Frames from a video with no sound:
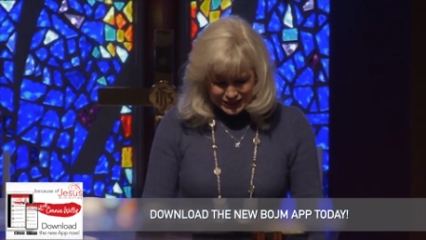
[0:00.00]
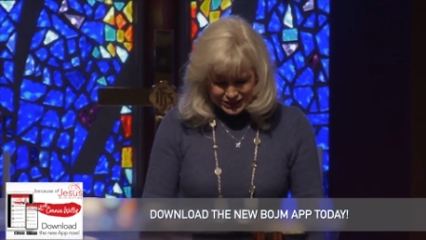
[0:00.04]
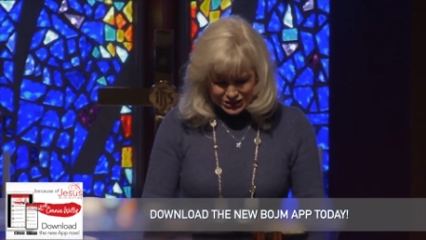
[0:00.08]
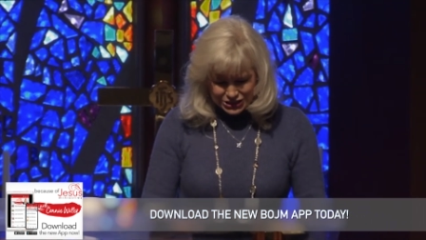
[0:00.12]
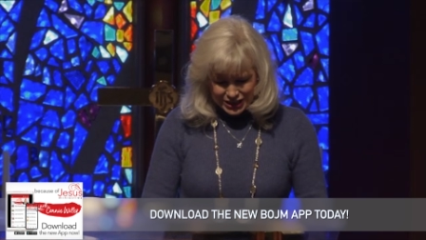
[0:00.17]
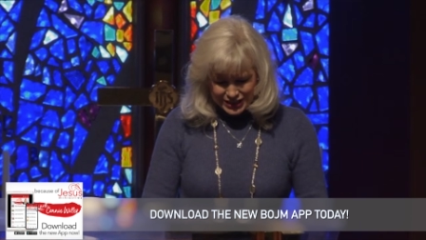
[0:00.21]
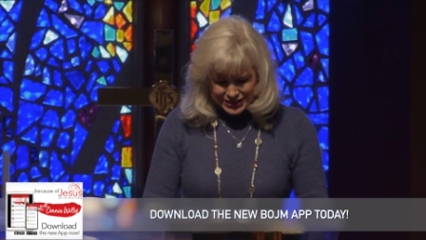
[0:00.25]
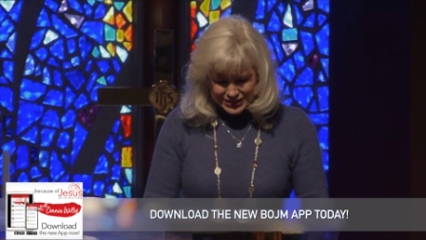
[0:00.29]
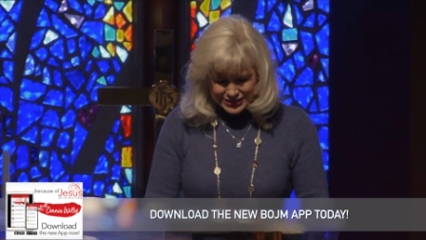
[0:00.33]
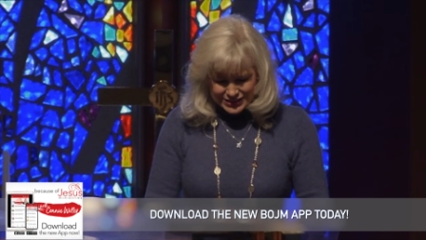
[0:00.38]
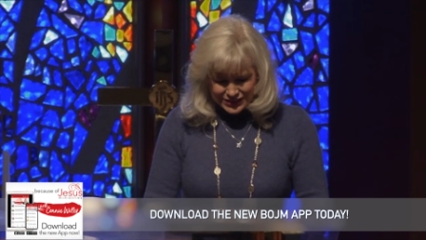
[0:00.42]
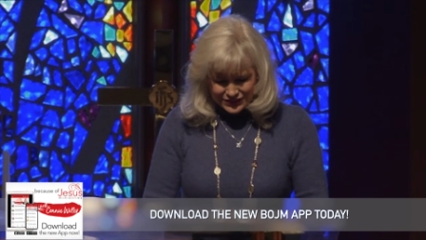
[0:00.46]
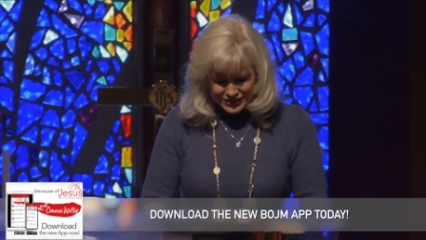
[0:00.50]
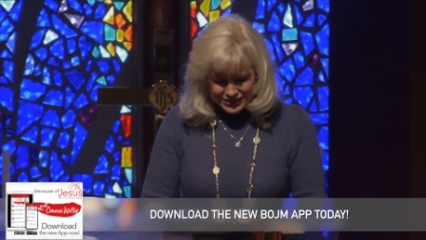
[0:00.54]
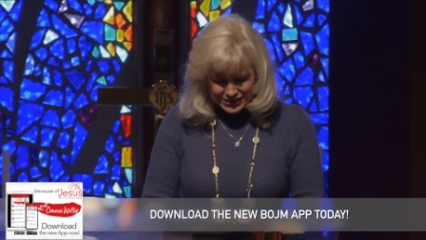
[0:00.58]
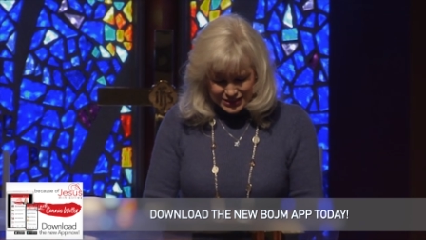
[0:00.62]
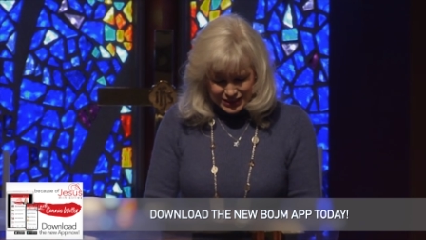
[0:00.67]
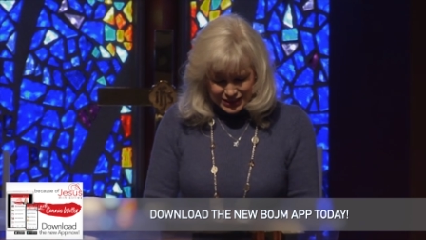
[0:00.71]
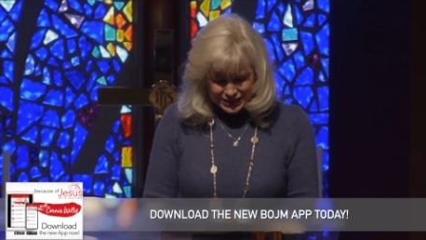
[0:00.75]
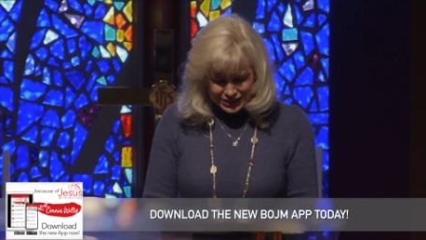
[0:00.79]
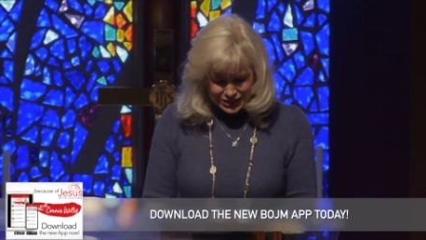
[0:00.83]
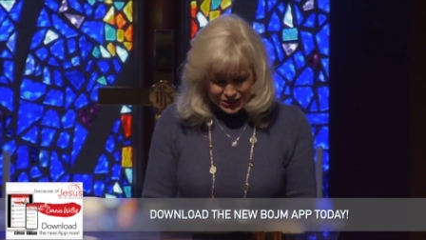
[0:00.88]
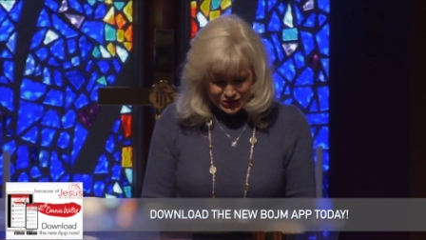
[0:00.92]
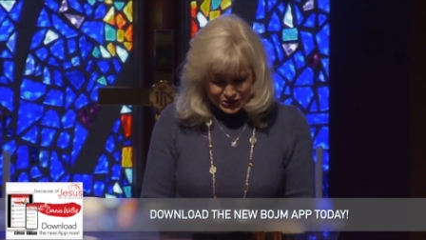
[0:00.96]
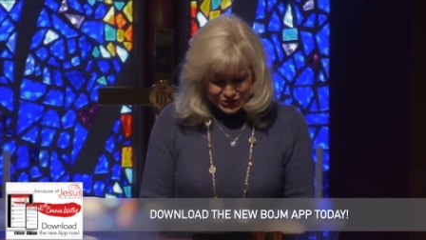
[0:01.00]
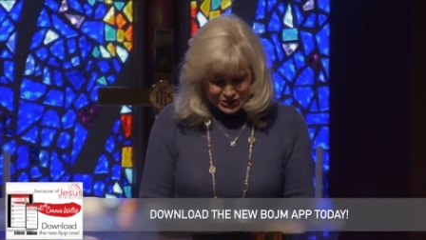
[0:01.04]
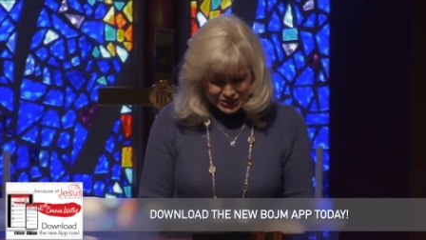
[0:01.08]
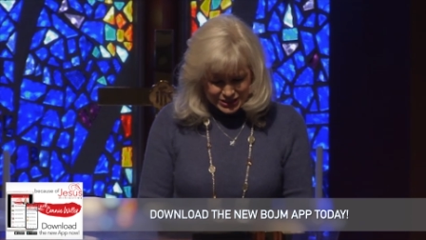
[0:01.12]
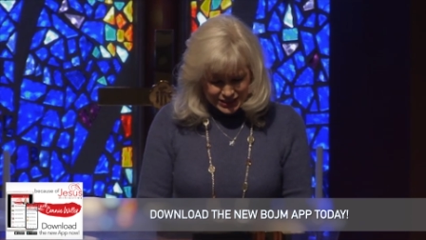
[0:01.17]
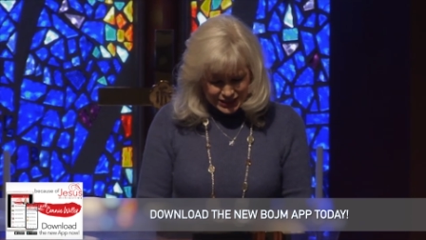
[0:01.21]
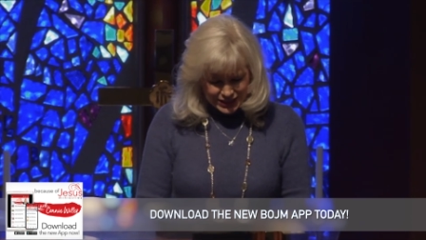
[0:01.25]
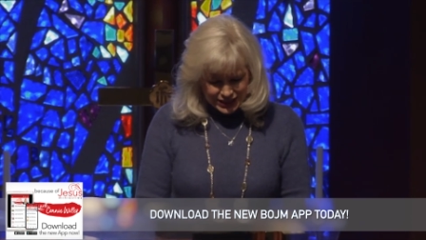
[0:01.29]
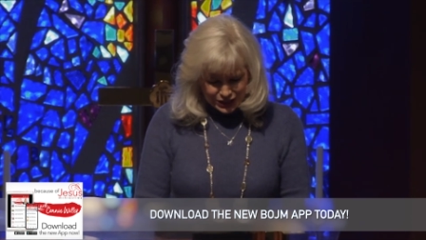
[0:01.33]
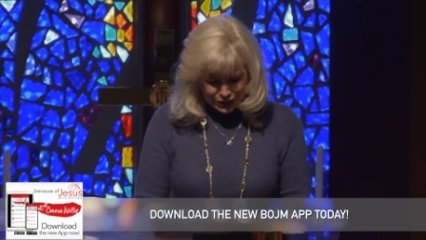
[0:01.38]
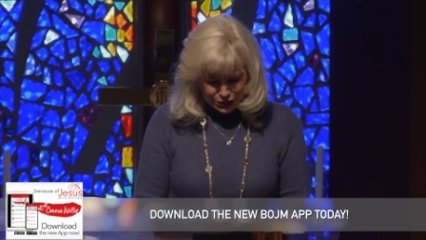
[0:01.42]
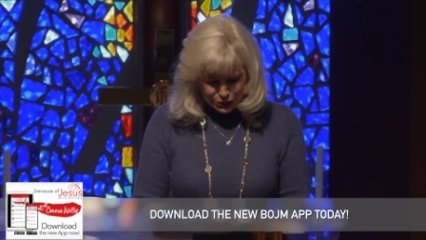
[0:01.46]
John seventeen,
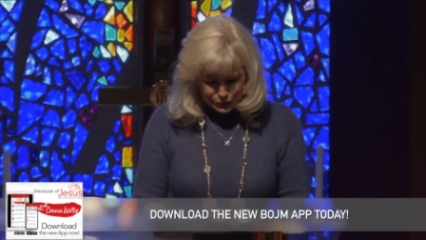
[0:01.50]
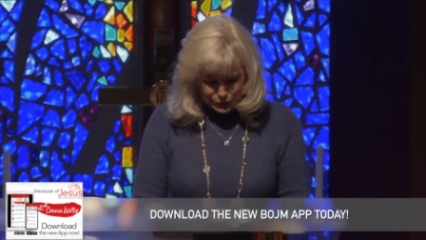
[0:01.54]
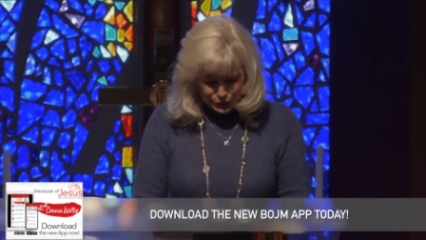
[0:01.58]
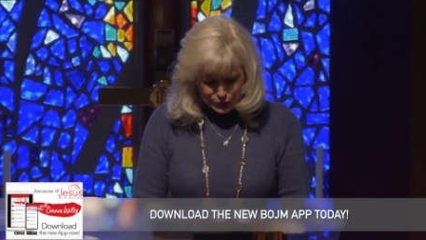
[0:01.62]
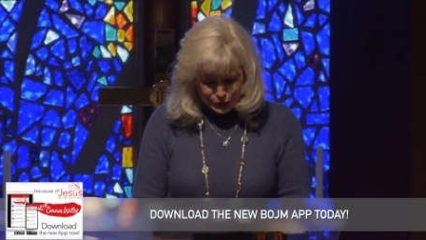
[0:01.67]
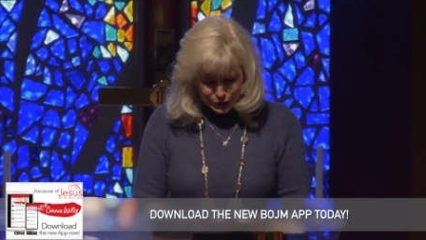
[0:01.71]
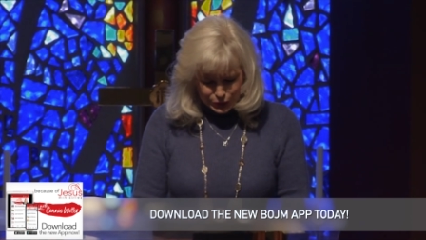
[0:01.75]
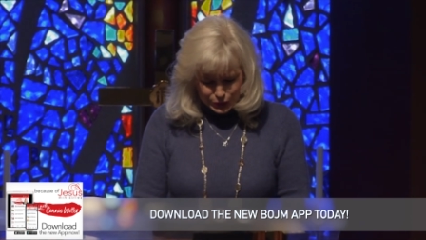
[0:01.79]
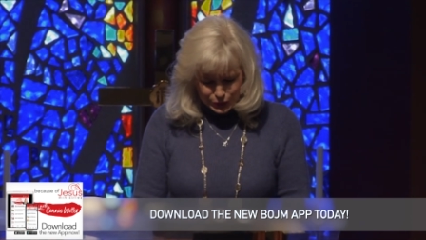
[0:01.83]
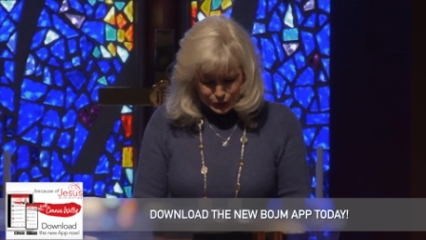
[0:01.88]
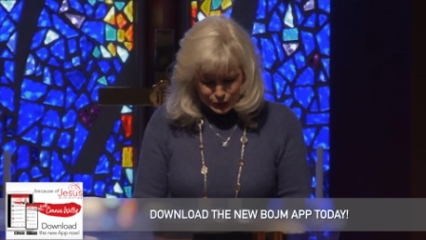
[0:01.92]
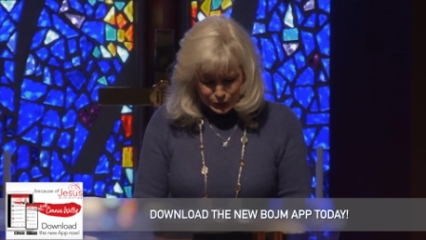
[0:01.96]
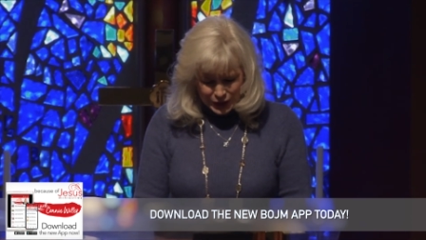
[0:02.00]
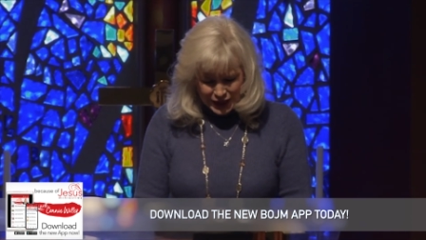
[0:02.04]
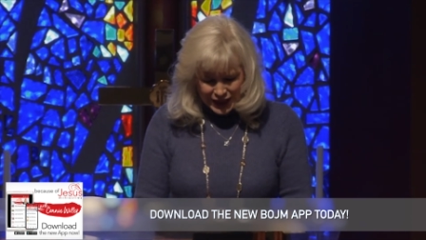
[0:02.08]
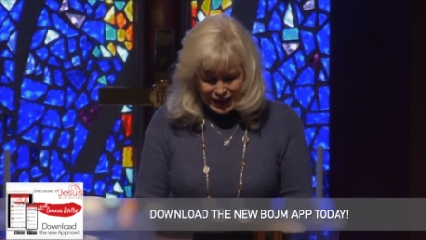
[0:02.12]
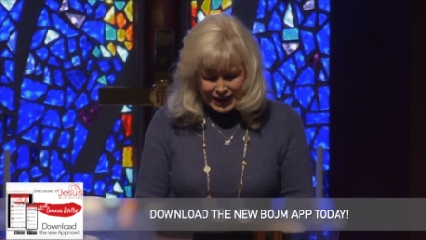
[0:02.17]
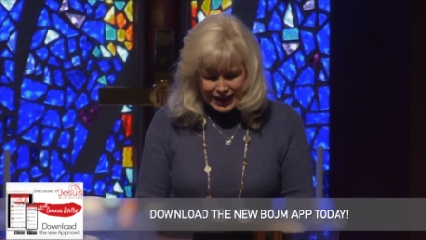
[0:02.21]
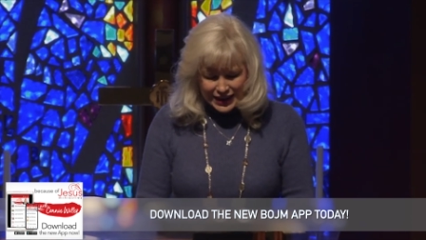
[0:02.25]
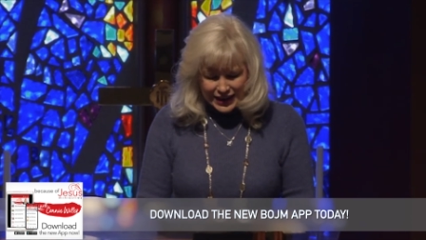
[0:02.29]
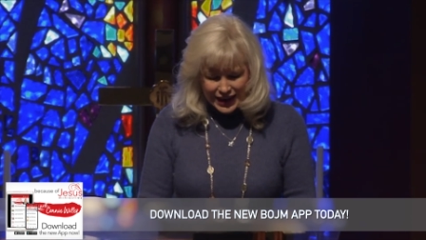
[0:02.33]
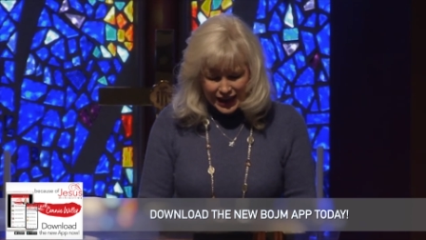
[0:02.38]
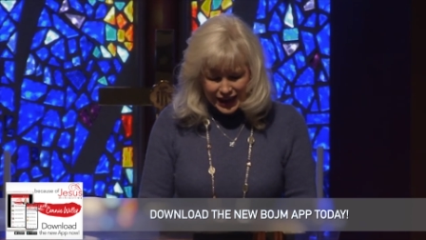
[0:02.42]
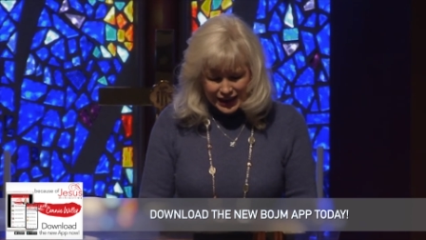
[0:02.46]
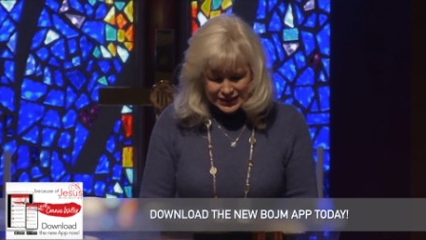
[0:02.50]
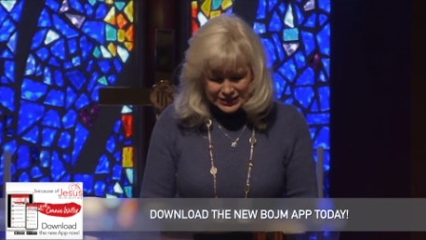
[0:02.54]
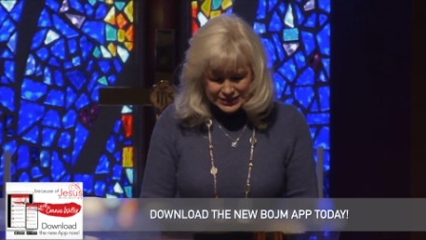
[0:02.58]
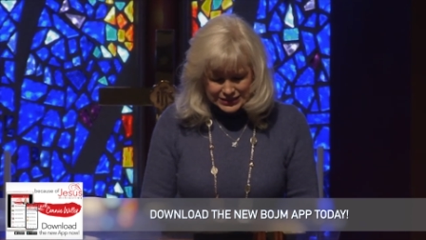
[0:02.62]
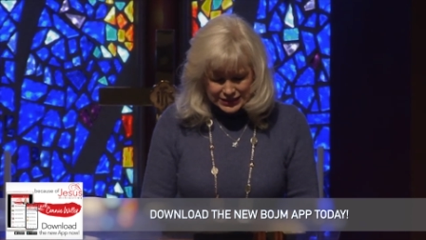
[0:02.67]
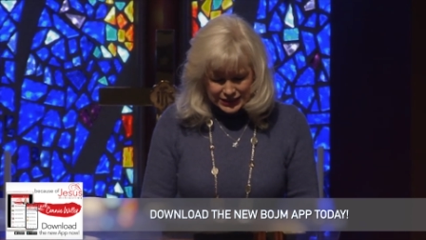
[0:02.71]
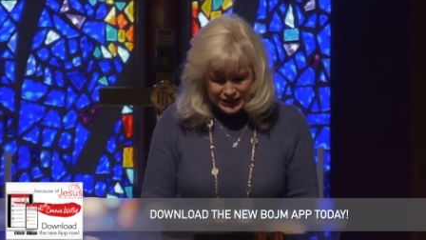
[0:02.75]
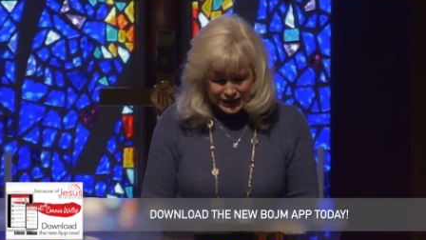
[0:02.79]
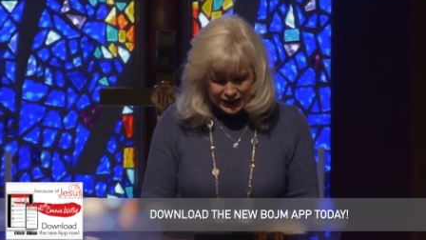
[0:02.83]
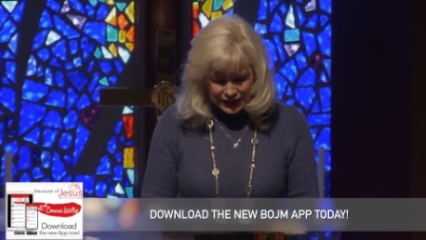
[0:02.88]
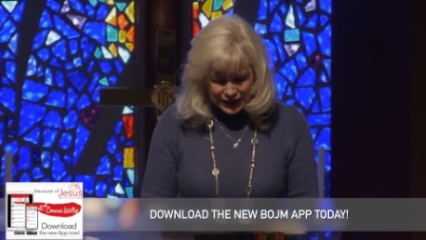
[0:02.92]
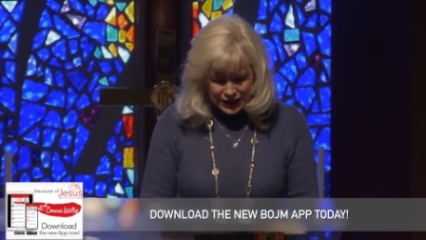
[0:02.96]
thirteen through
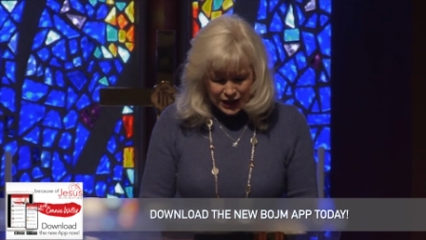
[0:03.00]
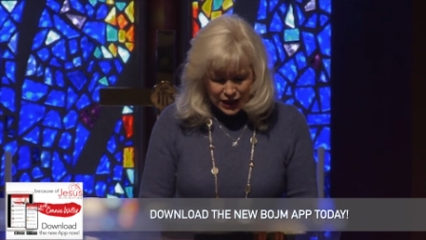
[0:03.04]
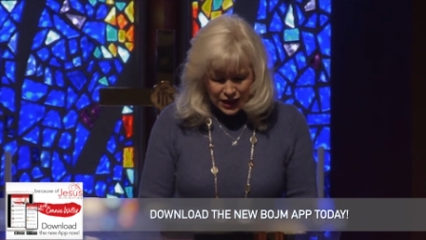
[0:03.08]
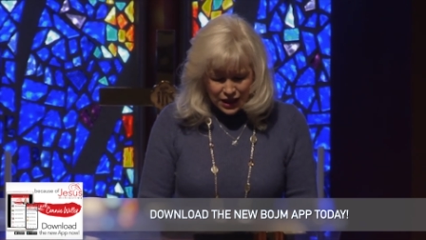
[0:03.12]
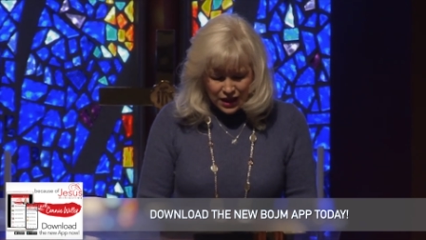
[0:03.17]
nineteen.